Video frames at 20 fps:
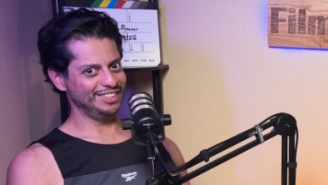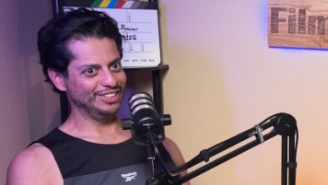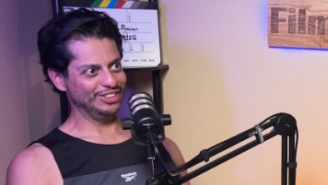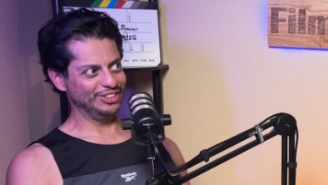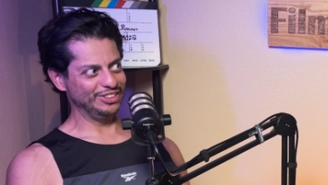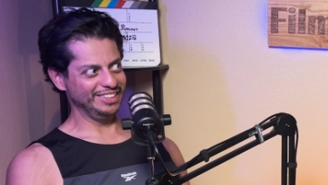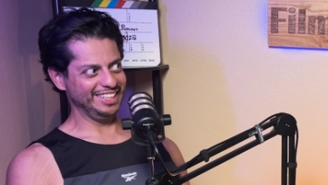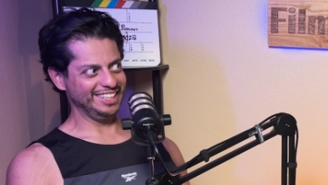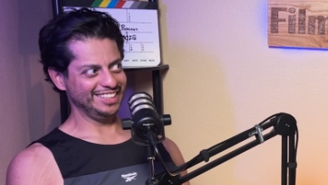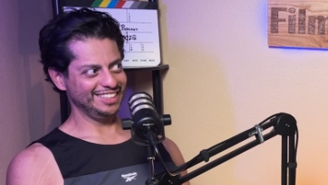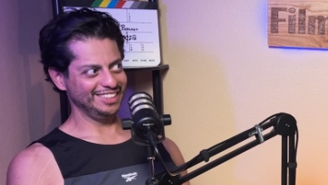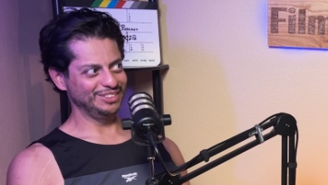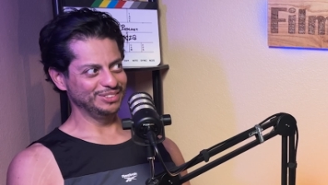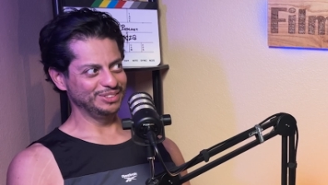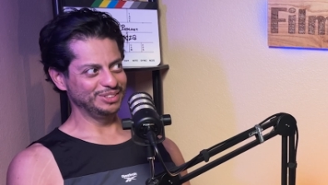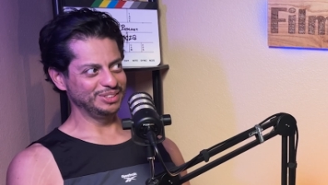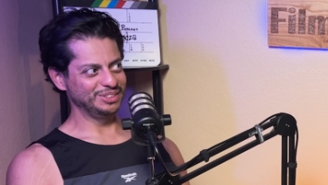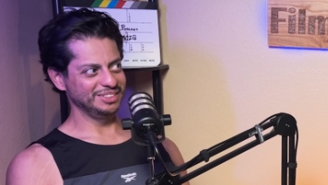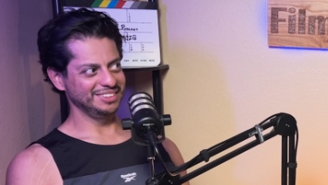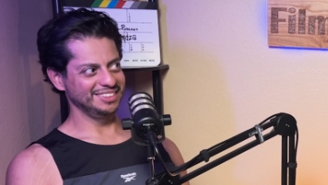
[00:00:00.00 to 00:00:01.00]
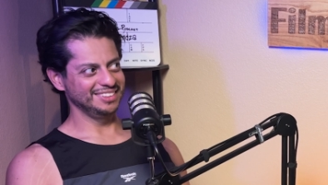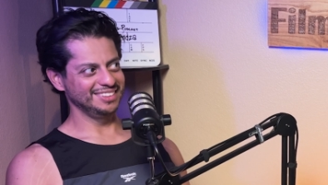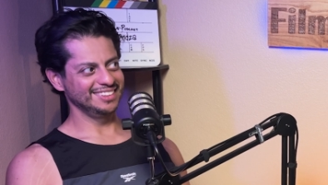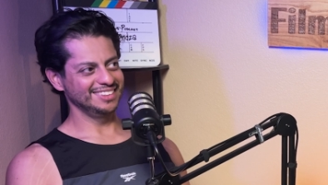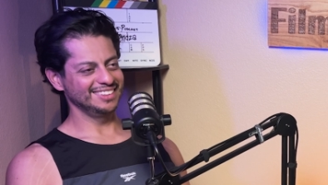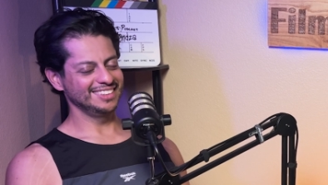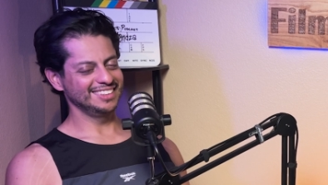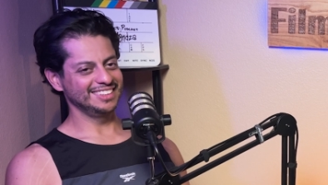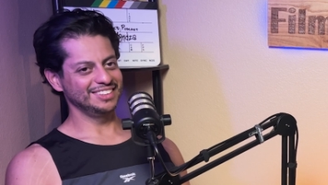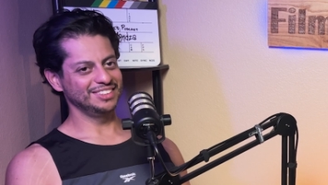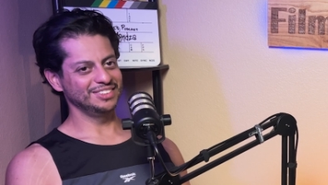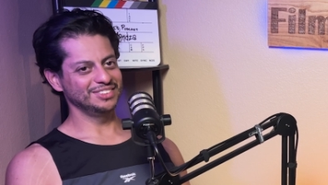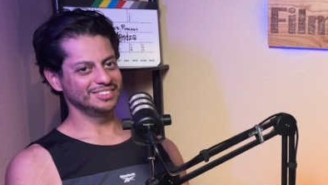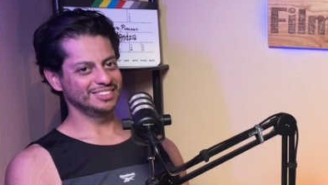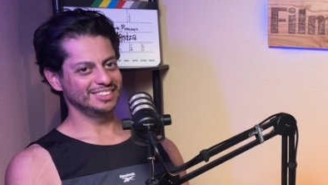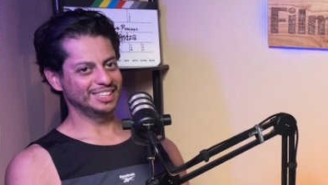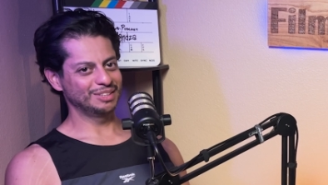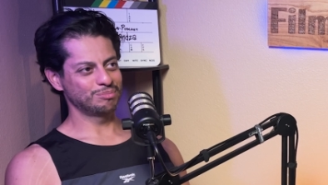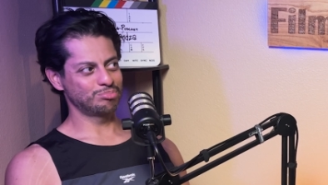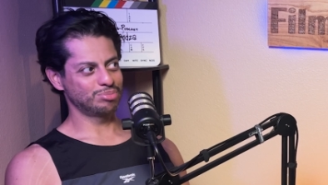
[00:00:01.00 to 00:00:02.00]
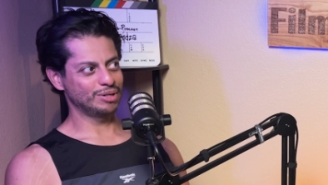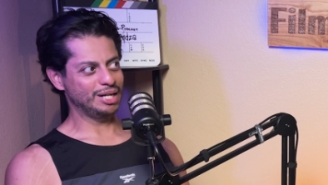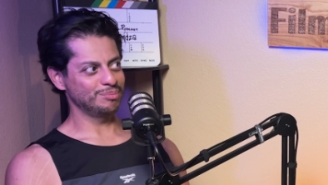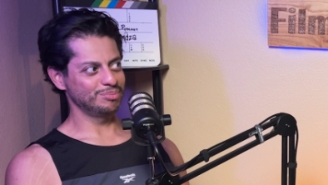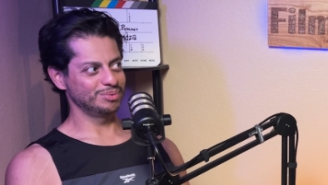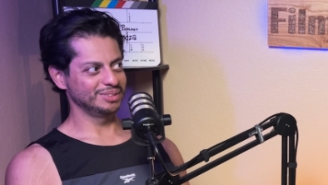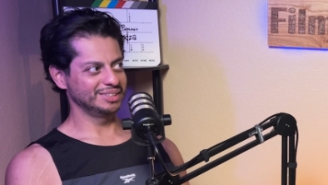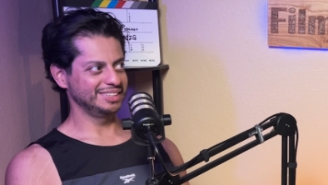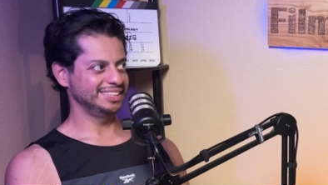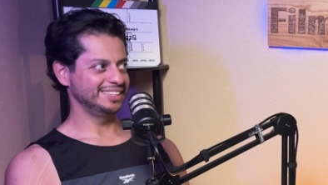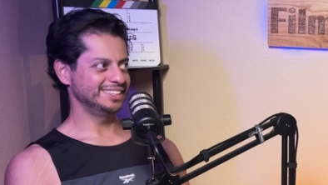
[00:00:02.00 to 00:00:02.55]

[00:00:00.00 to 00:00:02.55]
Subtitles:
learn how to do it, you know, like properly.